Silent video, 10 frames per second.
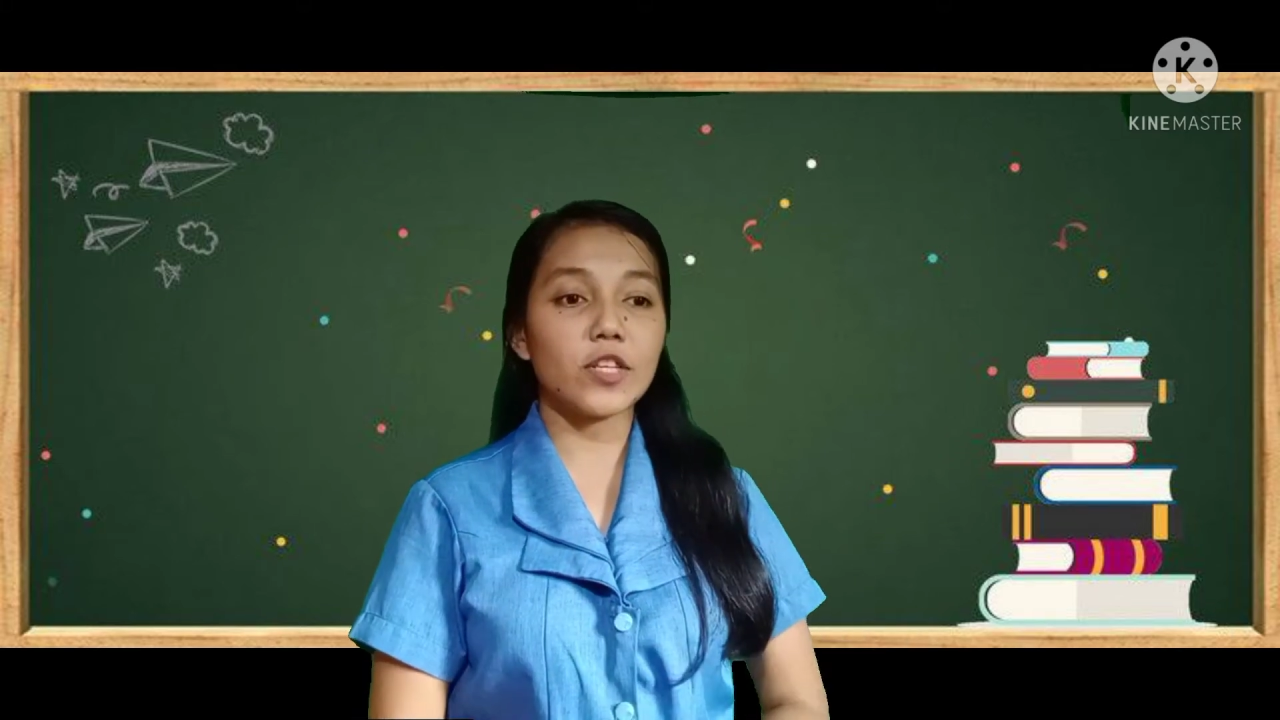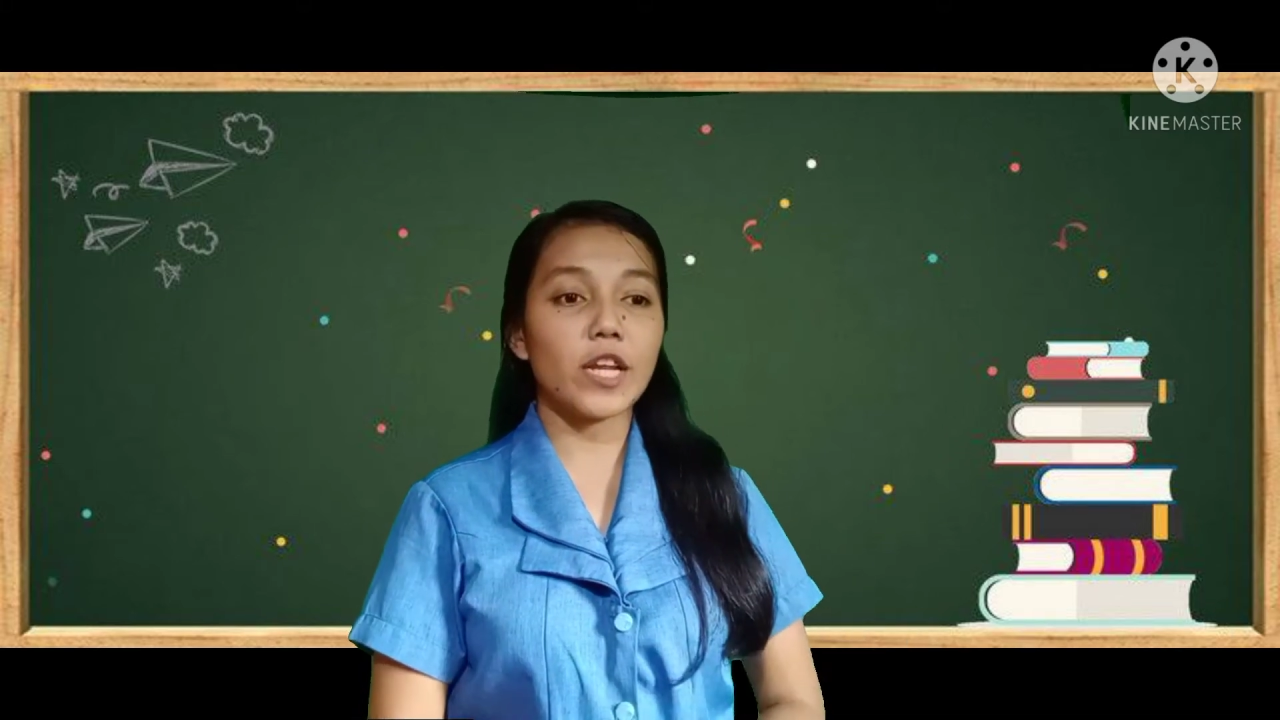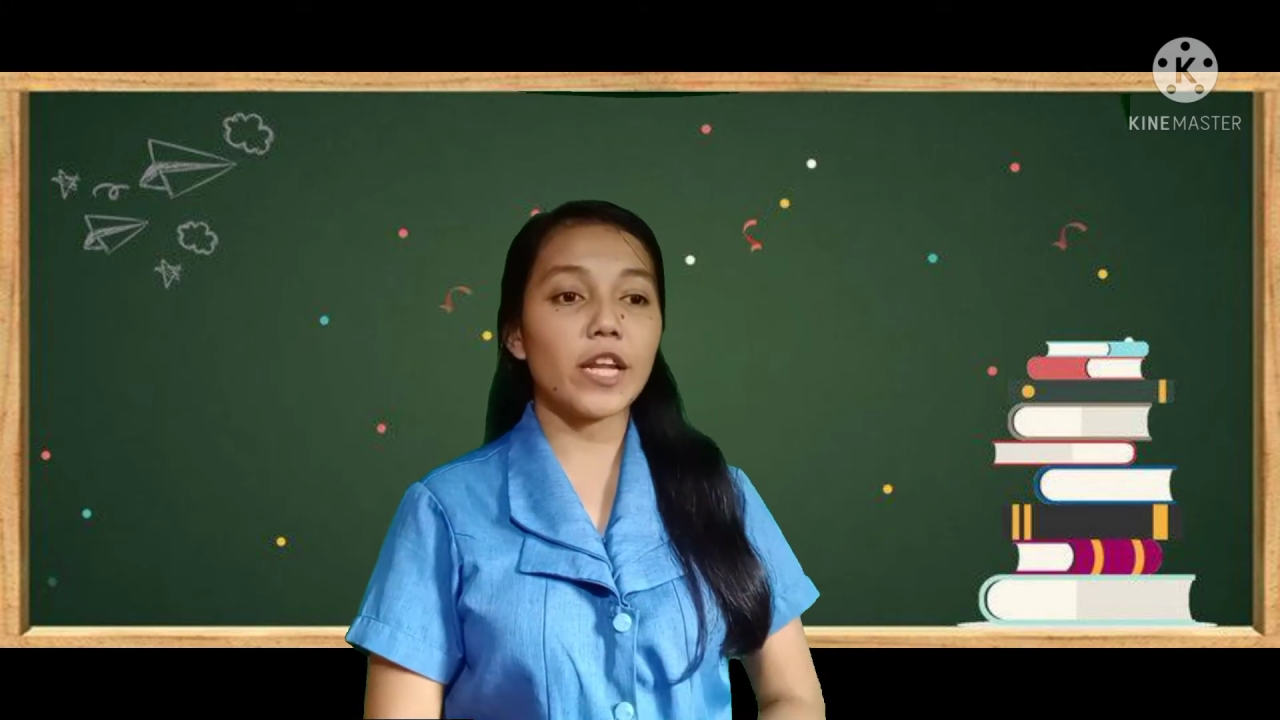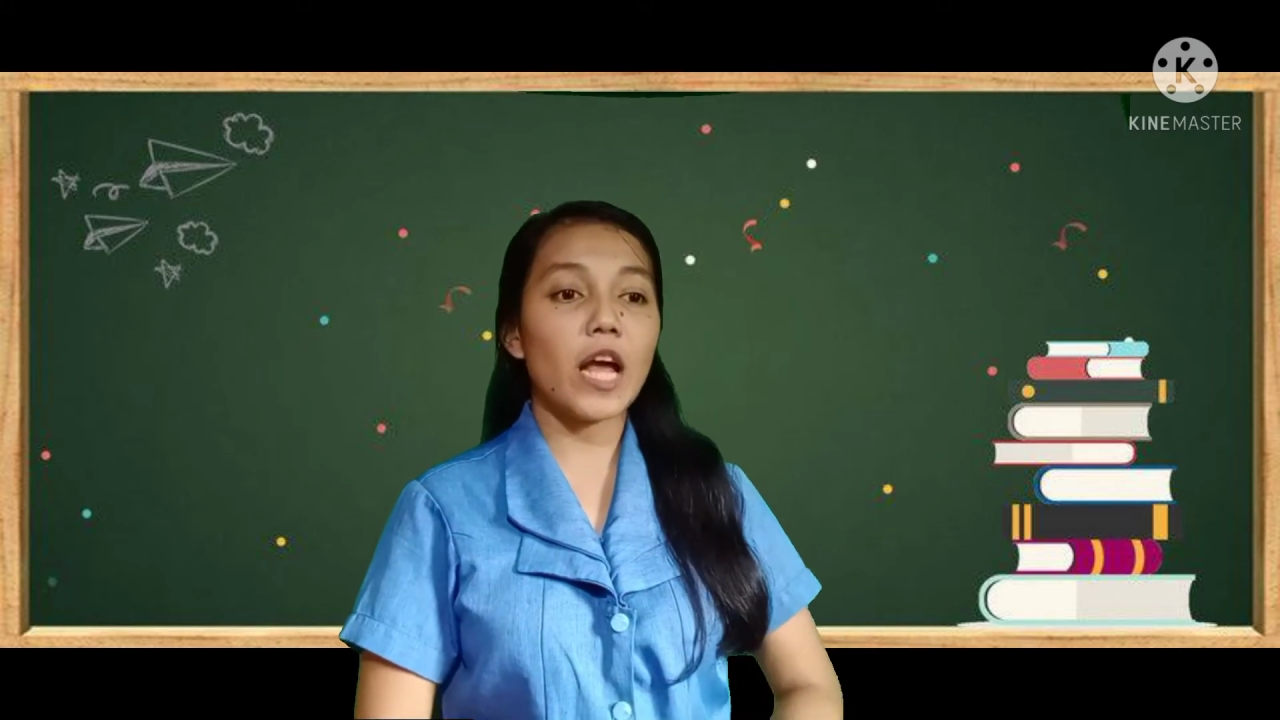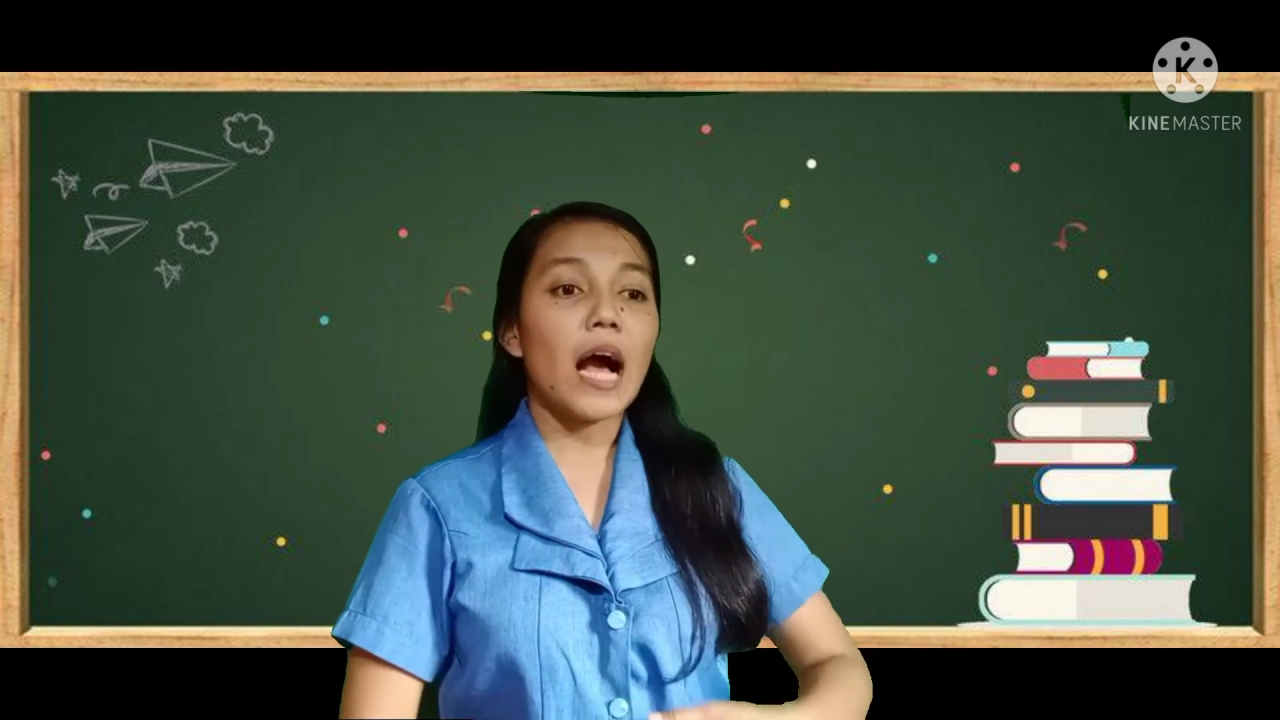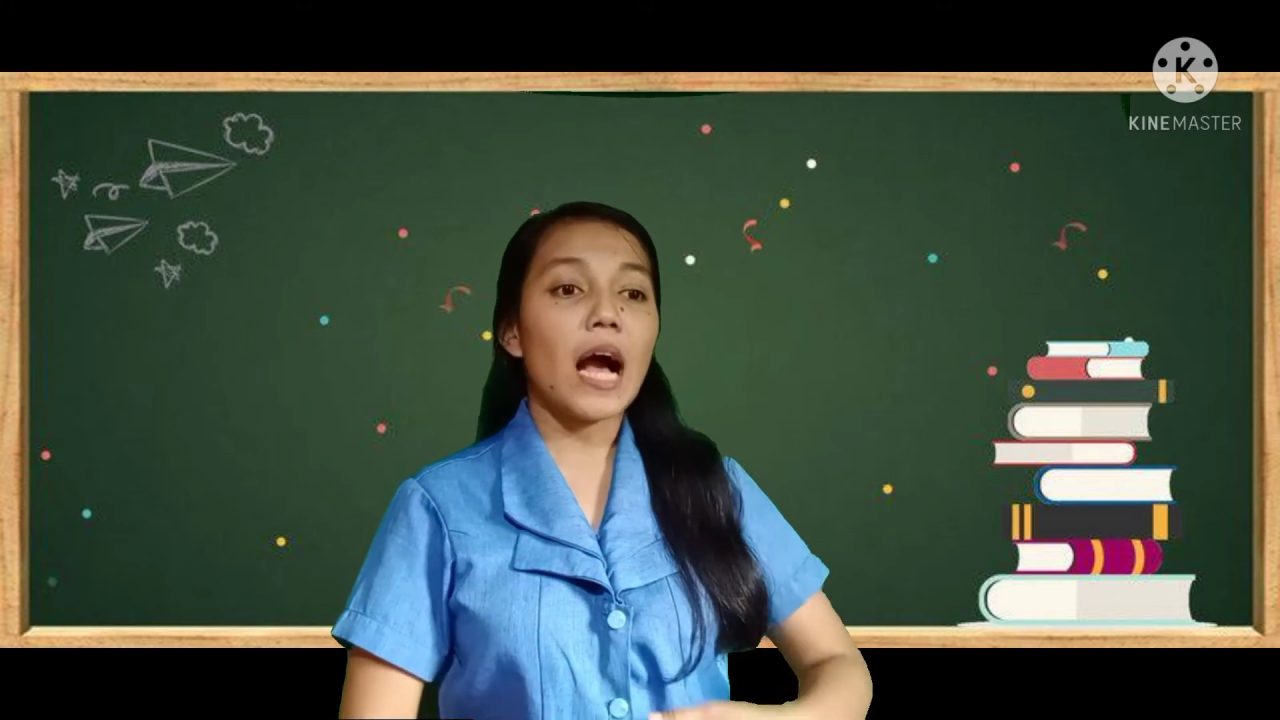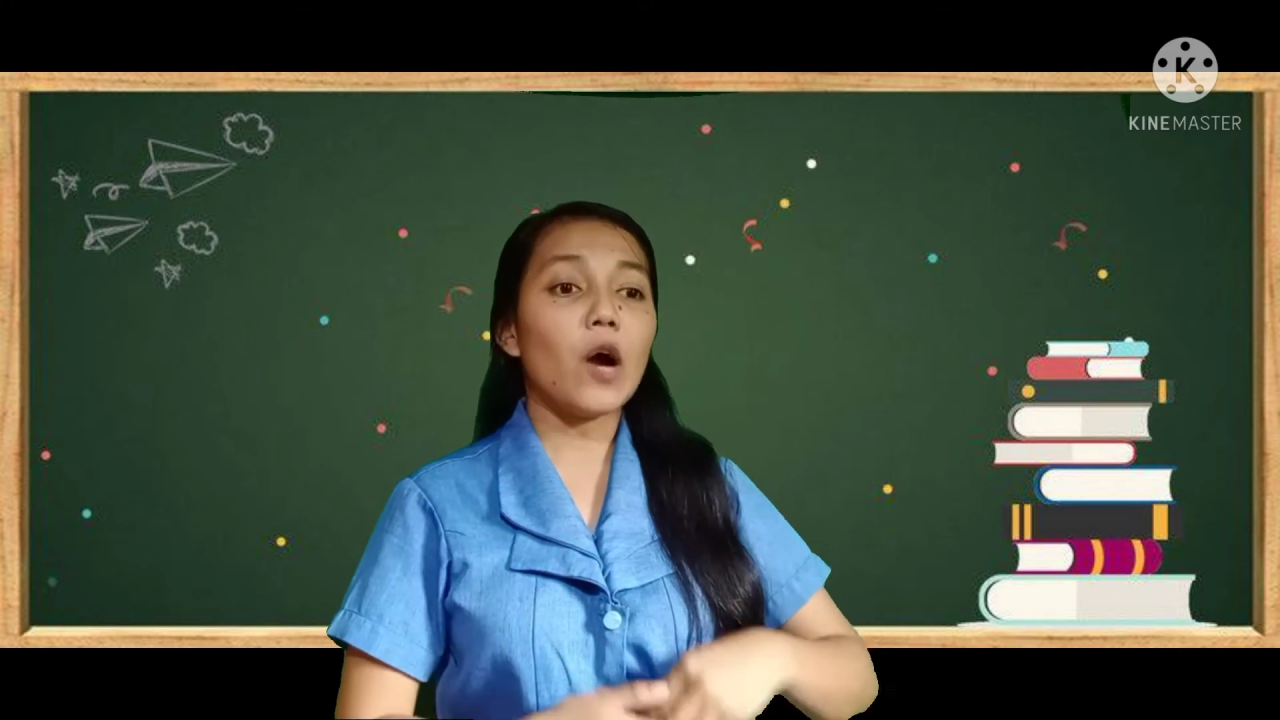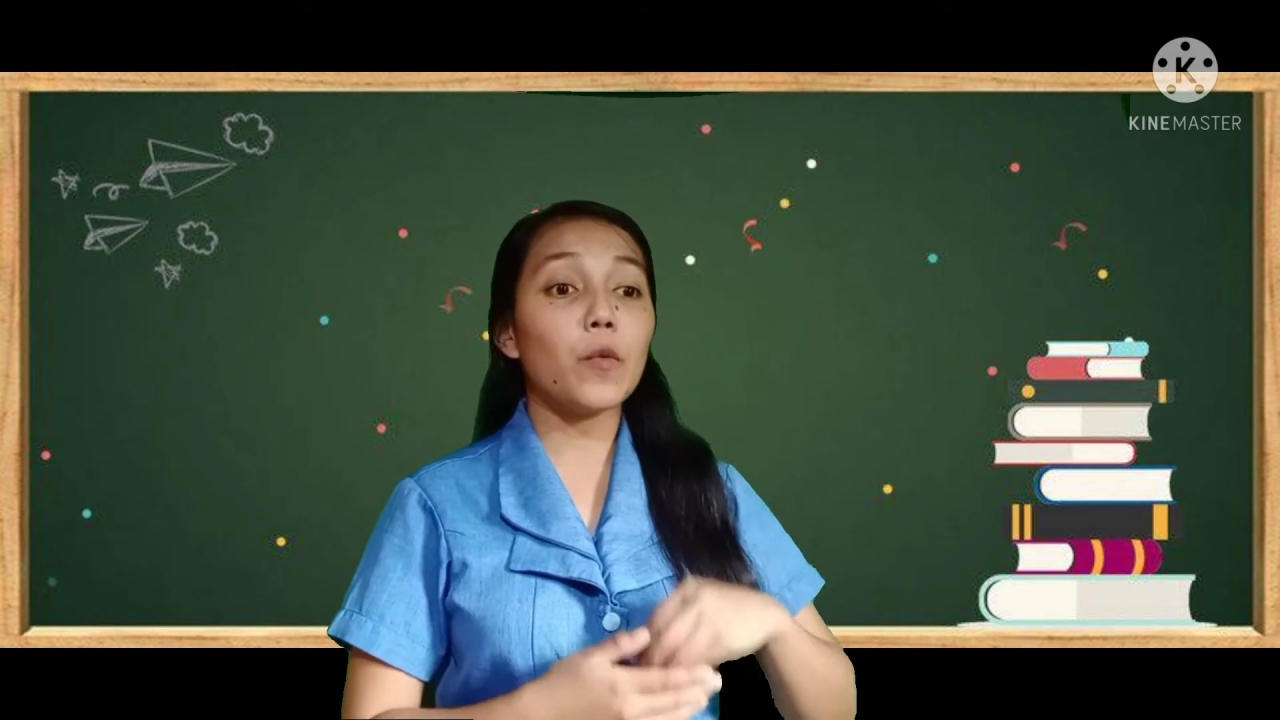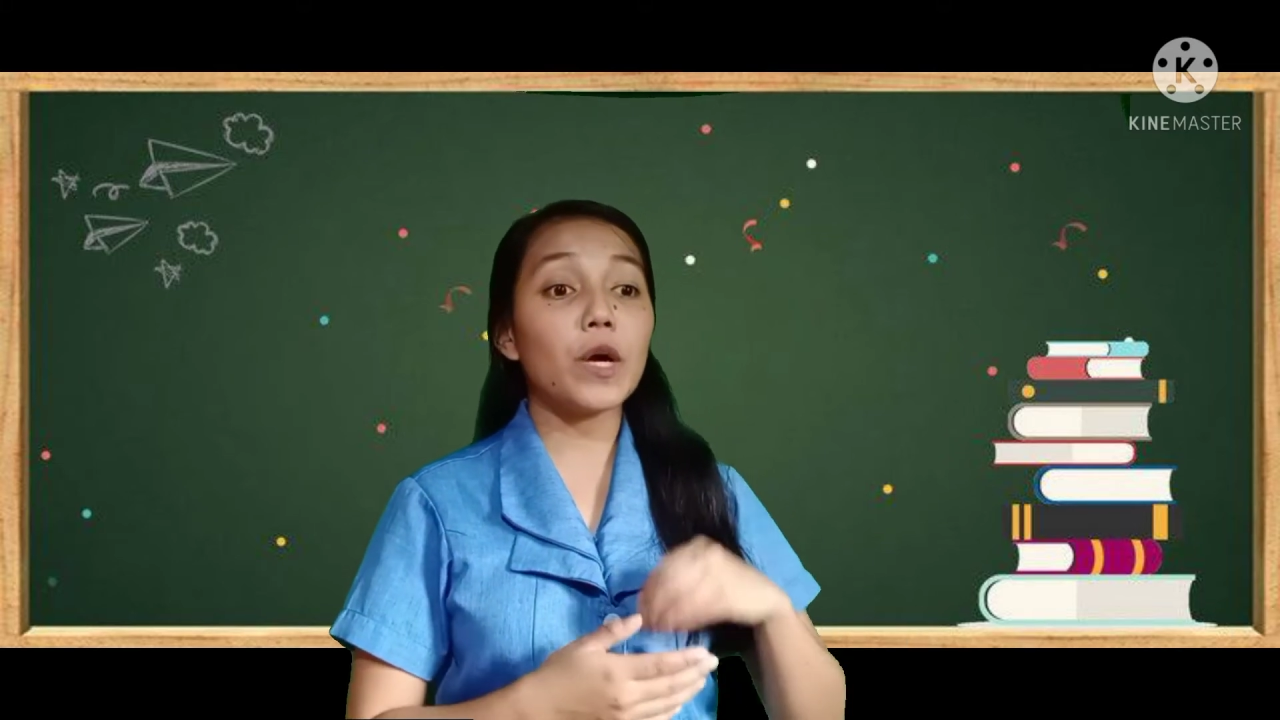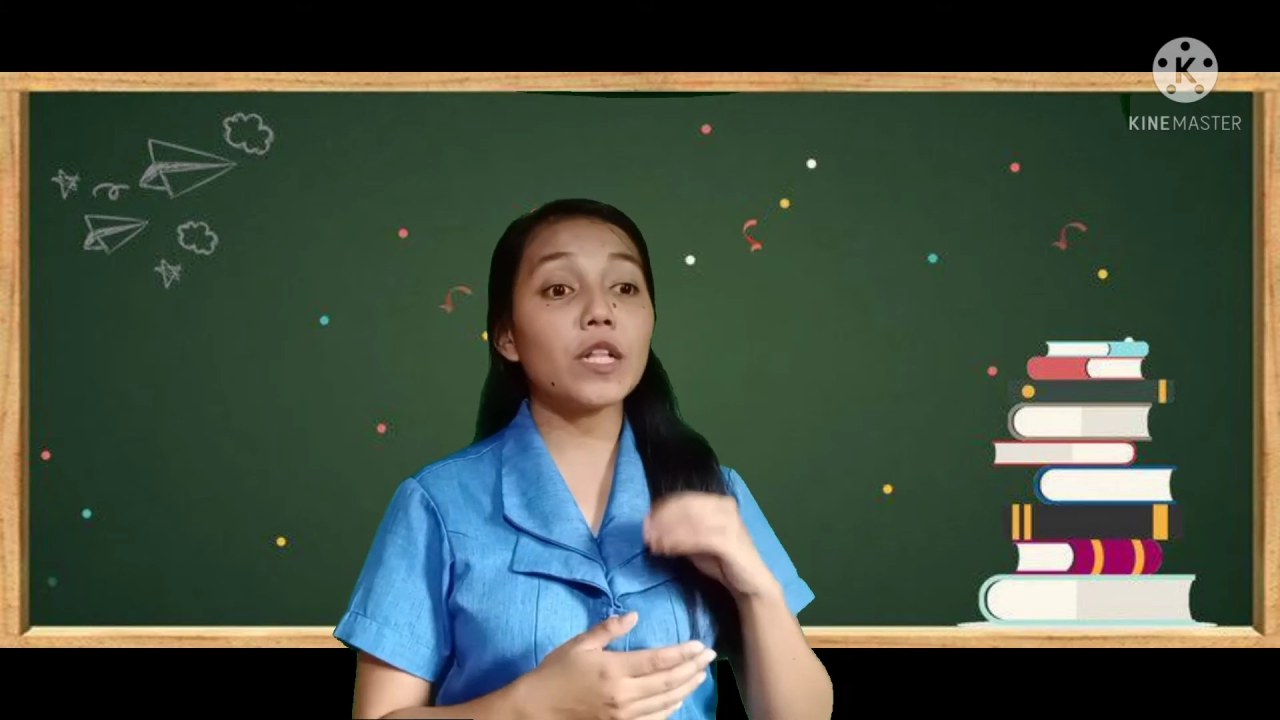And I will